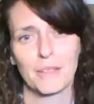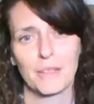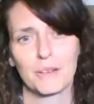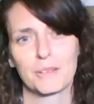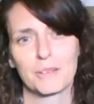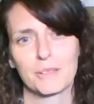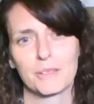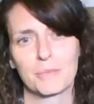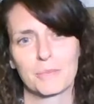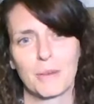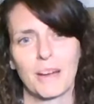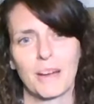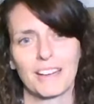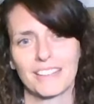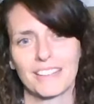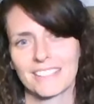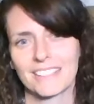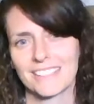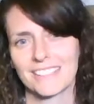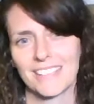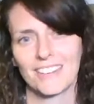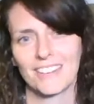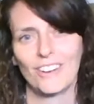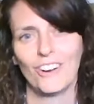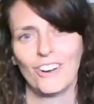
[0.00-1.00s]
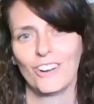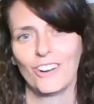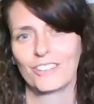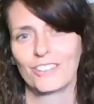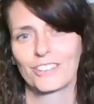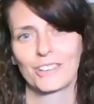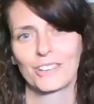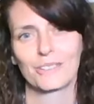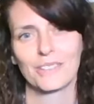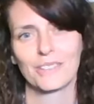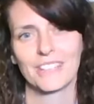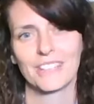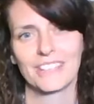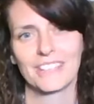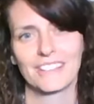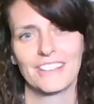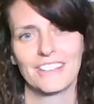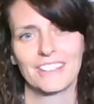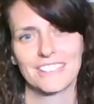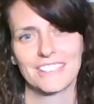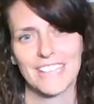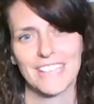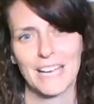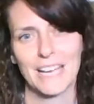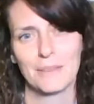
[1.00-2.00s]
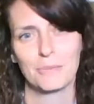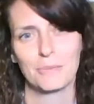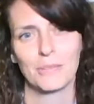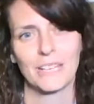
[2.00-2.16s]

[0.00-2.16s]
those products at all for a really long time